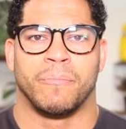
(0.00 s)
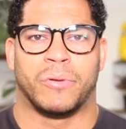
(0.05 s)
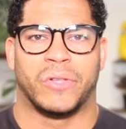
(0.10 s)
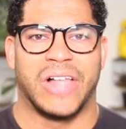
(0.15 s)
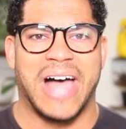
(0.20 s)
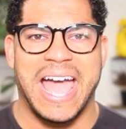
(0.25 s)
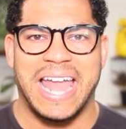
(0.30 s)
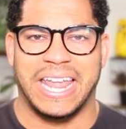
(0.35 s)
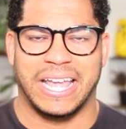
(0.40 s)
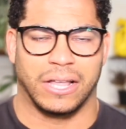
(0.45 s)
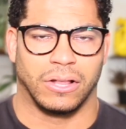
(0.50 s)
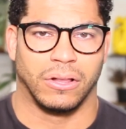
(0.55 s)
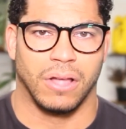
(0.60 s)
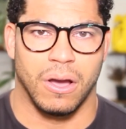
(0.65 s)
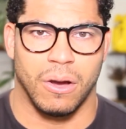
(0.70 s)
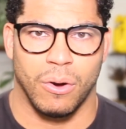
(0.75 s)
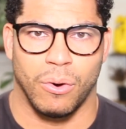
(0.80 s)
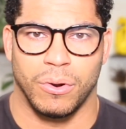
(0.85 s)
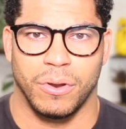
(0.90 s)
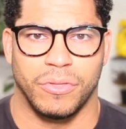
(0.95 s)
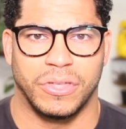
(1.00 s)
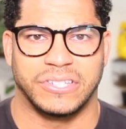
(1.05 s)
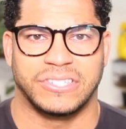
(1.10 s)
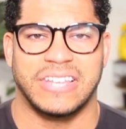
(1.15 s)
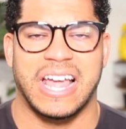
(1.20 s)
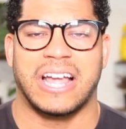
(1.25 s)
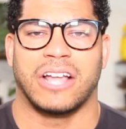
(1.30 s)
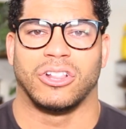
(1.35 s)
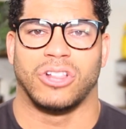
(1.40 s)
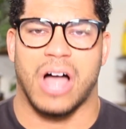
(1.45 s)
planning load, the
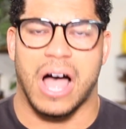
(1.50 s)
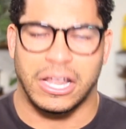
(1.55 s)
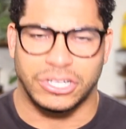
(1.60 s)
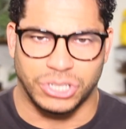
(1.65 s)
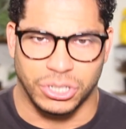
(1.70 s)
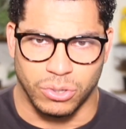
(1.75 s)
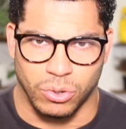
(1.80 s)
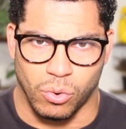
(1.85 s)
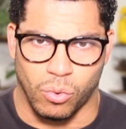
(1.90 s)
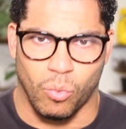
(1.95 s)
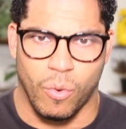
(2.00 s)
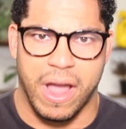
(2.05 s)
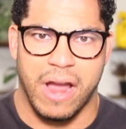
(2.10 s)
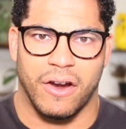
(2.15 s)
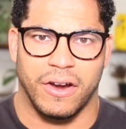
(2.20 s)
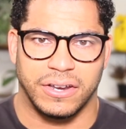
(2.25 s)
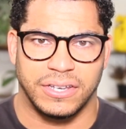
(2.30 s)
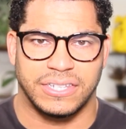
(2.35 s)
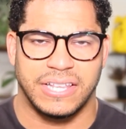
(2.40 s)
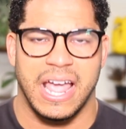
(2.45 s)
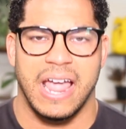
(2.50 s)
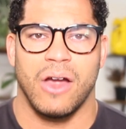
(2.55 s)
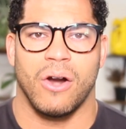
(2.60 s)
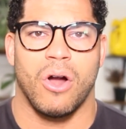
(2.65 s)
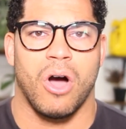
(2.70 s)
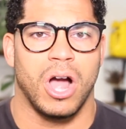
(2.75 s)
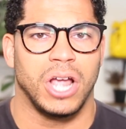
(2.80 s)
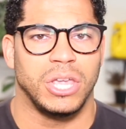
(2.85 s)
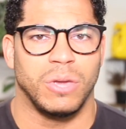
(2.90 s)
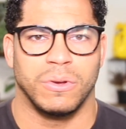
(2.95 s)
psychological wear and
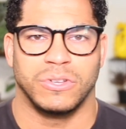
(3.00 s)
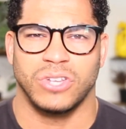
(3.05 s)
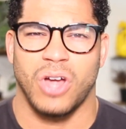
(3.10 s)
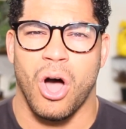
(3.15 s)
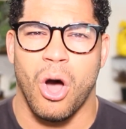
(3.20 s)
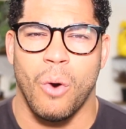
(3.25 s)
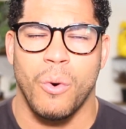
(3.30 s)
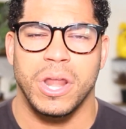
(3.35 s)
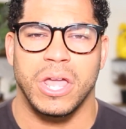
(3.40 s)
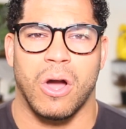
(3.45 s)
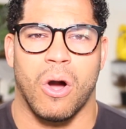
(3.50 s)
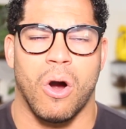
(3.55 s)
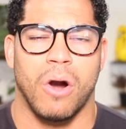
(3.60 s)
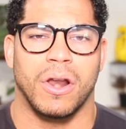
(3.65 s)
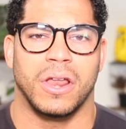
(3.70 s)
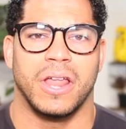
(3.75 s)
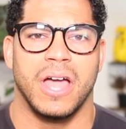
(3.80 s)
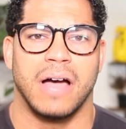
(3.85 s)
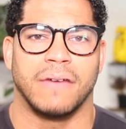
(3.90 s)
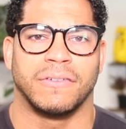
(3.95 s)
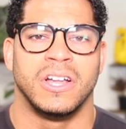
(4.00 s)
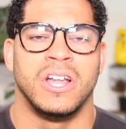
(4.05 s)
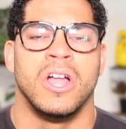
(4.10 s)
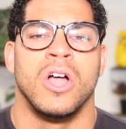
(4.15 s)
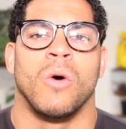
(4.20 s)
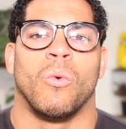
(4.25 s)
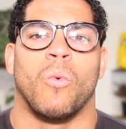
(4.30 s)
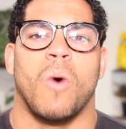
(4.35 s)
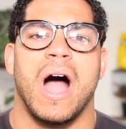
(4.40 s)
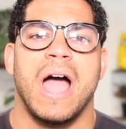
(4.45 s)
tear on you is already hard enough.
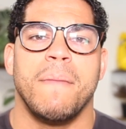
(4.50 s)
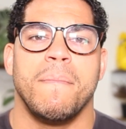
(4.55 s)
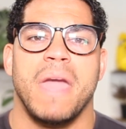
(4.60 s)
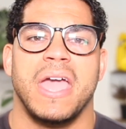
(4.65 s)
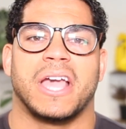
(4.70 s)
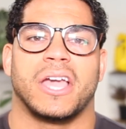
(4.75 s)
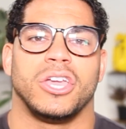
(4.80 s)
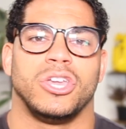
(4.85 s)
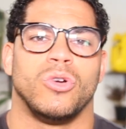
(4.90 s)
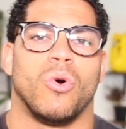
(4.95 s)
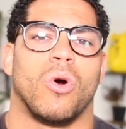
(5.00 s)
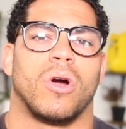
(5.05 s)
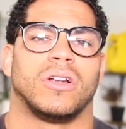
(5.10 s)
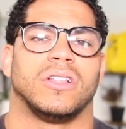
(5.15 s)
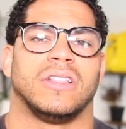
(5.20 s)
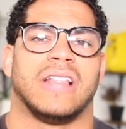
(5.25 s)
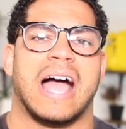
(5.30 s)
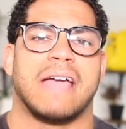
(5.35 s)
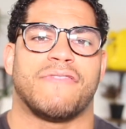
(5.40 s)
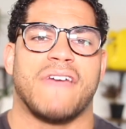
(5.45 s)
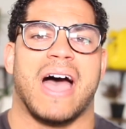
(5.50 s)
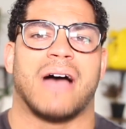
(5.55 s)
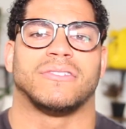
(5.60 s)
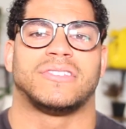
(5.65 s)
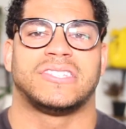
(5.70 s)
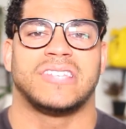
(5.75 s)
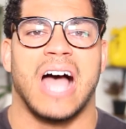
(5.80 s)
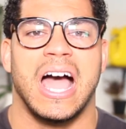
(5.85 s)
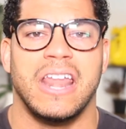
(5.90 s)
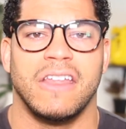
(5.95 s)
Why make your life
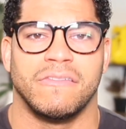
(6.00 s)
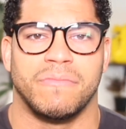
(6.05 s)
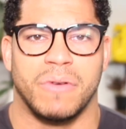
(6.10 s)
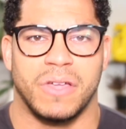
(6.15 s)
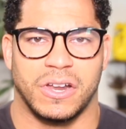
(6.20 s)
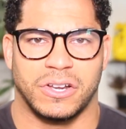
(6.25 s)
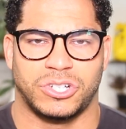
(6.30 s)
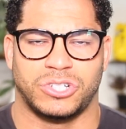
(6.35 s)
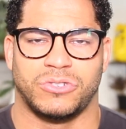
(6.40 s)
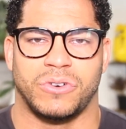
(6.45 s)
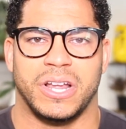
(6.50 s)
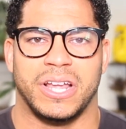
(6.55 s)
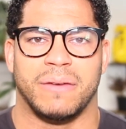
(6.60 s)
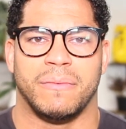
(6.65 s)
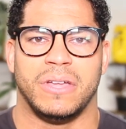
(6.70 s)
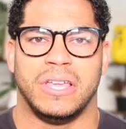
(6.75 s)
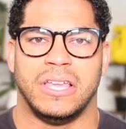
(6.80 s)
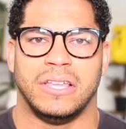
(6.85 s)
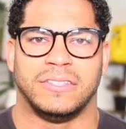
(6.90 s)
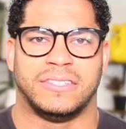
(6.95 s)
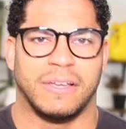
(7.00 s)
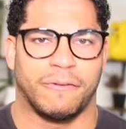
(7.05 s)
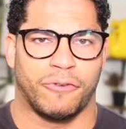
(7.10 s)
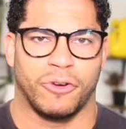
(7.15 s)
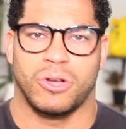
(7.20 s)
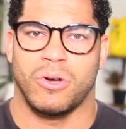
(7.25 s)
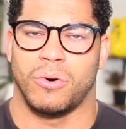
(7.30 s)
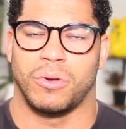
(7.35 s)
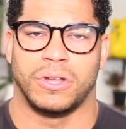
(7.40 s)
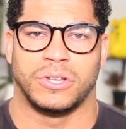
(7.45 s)
outside of ministry
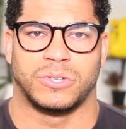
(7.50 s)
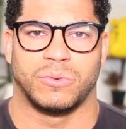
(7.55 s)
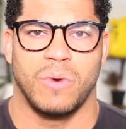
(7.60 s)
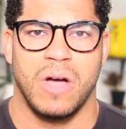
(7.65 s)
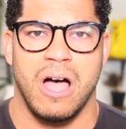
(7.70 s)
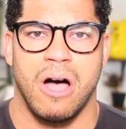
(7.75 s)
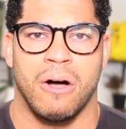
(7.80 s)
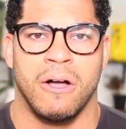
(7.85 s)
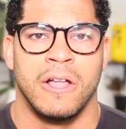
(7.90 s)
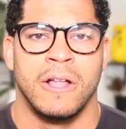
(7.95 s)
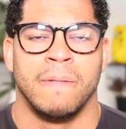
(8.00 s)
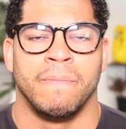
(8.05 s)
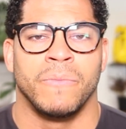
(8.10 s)
difficult as well?